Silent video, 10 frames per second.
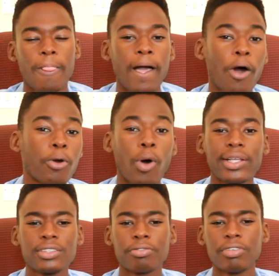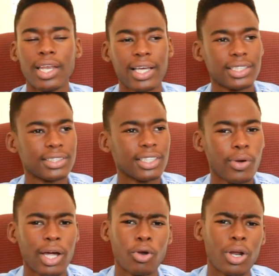I don't know, I just feel like there's still
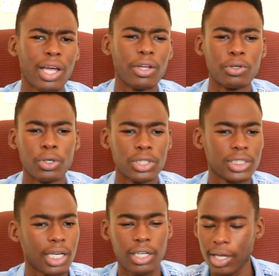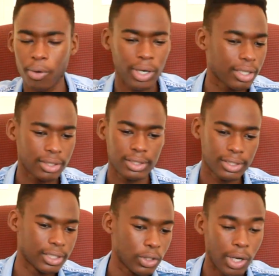quite a lot I can do on the channel and I
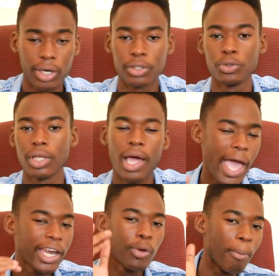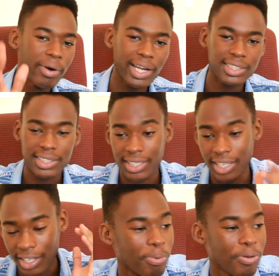wanna do that. Anyway, I'm ranting
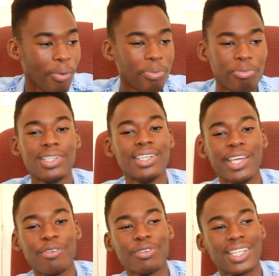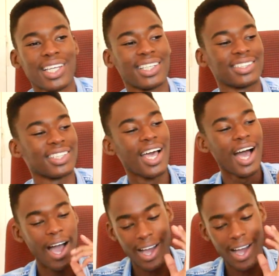again. Probably late for class.